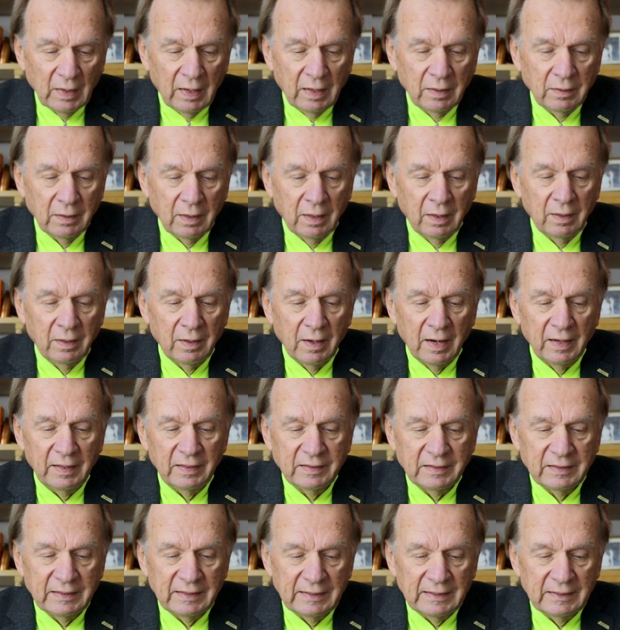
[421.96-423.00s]
in, in
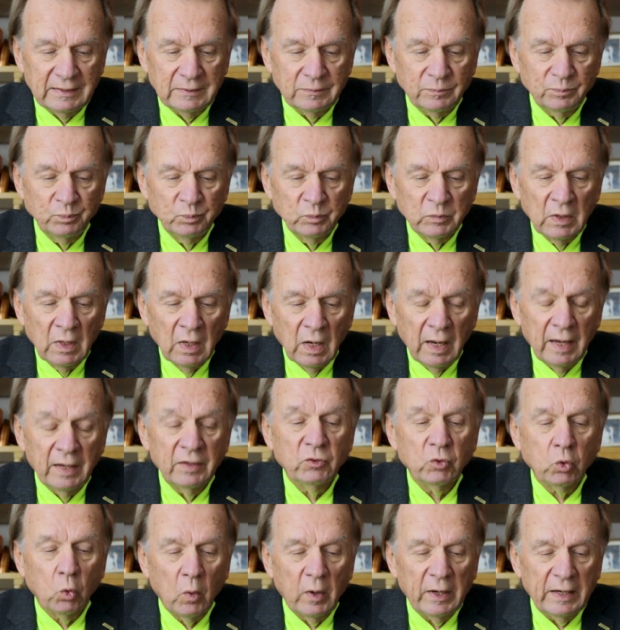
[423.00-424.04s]
19 in
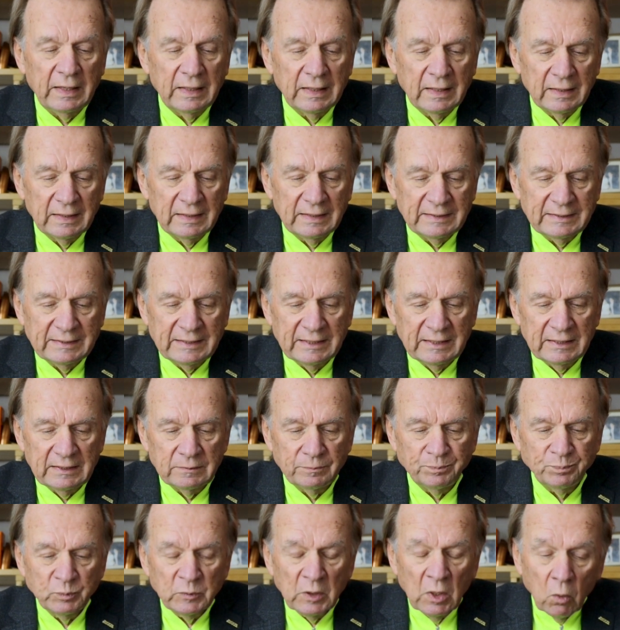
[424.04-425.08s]

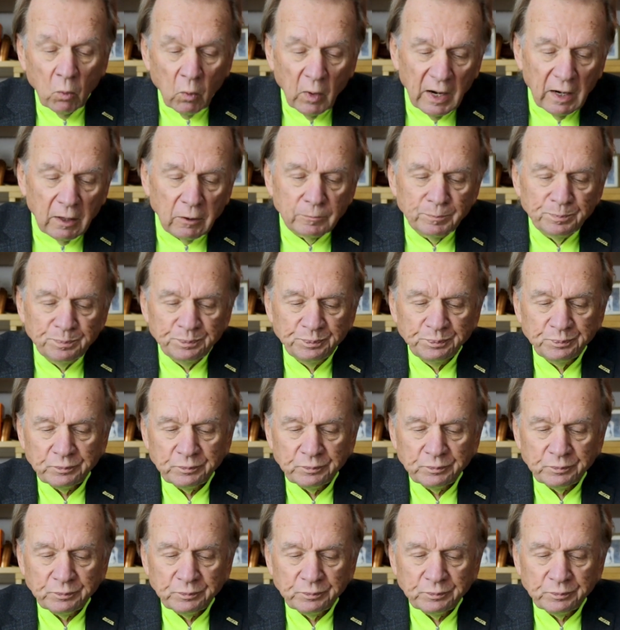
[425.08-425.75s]
2019 well